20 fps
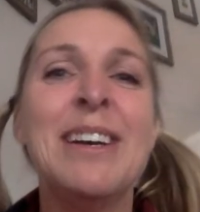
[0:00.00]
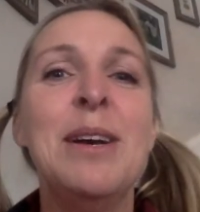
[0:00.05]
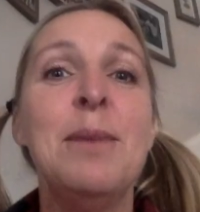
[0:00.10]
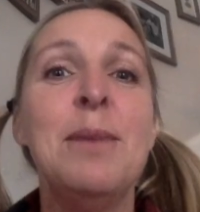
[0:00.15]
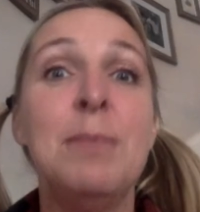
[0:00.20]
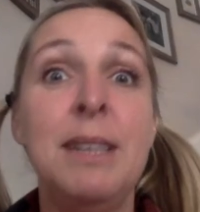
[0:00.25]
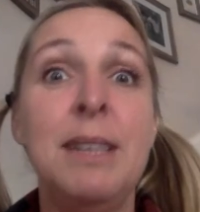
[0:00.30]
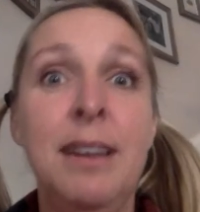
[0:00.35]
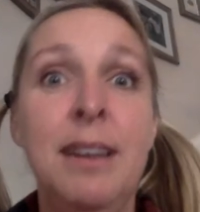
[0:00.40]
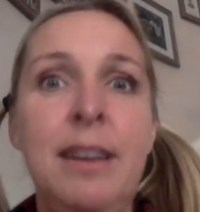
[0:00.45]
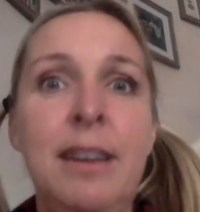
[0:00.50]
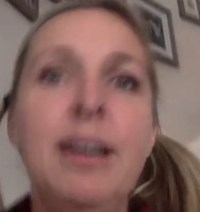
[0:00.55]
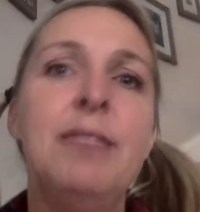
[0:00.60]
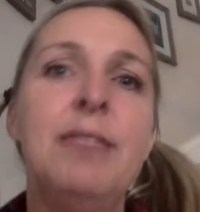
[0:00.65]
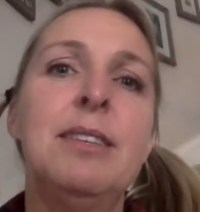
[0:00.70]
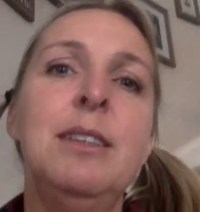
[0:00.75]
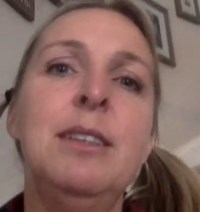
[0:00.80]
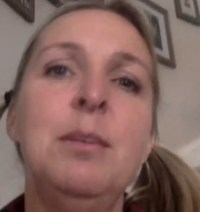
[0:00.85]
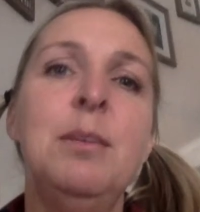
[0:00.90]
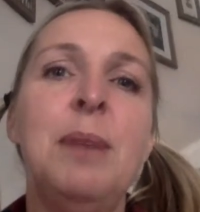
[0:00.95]
But now you have to
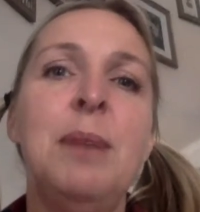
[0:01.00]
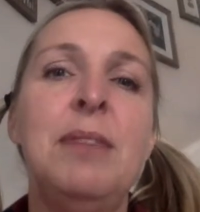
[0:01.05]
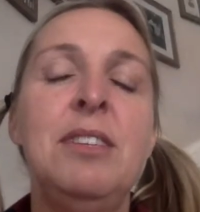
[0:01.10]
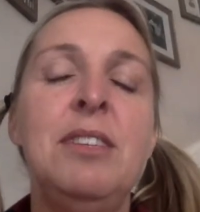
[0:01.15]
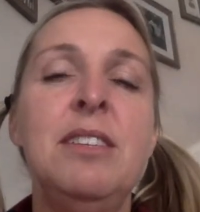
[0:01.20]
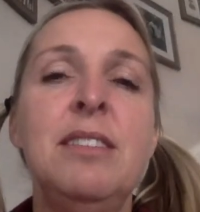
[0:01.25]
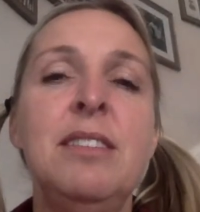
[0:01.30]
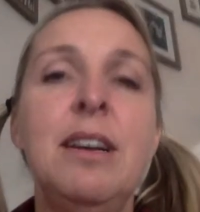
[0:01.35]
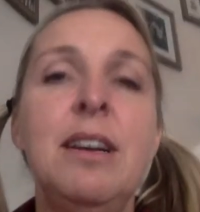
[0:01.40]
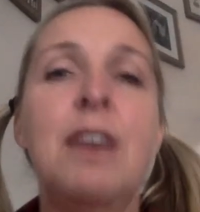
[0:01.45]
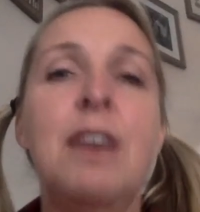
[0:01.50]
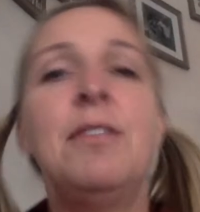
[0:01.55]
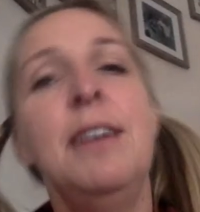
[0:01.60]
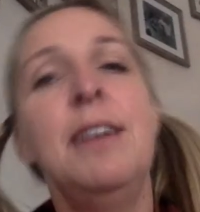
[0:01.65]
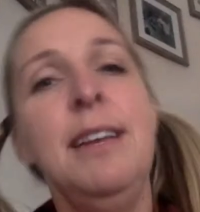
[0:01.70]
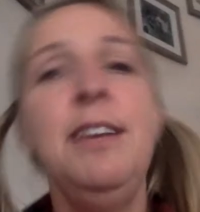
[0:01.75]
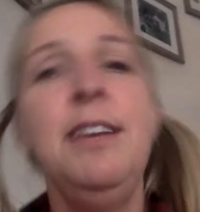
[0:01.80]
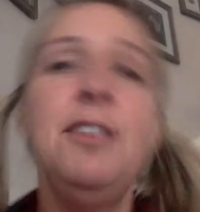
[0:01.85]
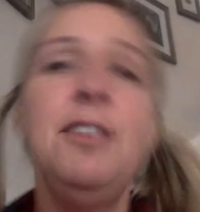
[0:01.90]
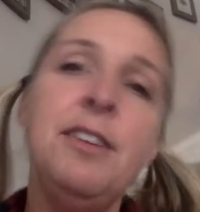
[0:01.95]
clean up after yourself.
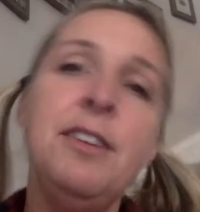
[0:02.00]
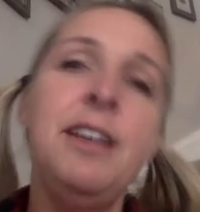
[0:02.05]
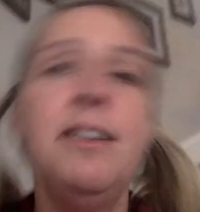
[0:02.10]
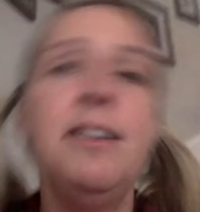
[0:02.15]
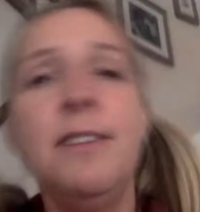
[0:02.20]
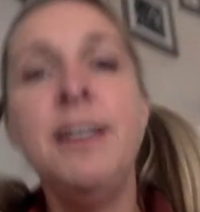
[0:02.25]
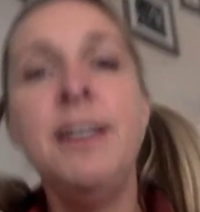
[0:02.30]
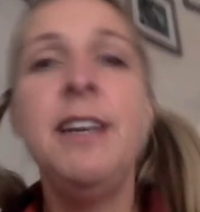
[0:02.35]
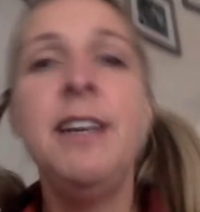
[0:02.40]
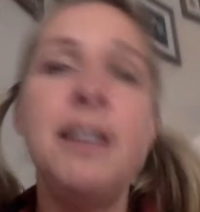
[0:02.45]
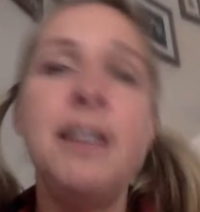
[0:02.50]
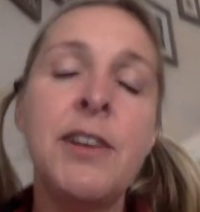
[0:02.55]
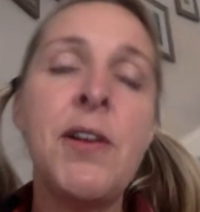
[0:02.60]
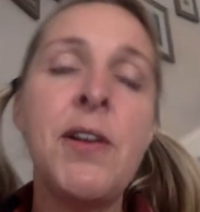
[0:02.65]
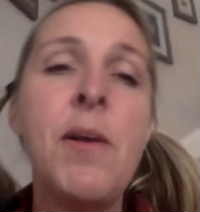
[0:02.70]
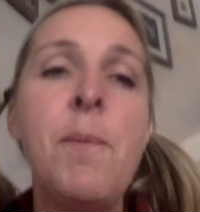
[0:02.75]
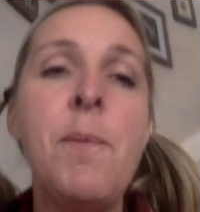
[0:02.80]
Neener.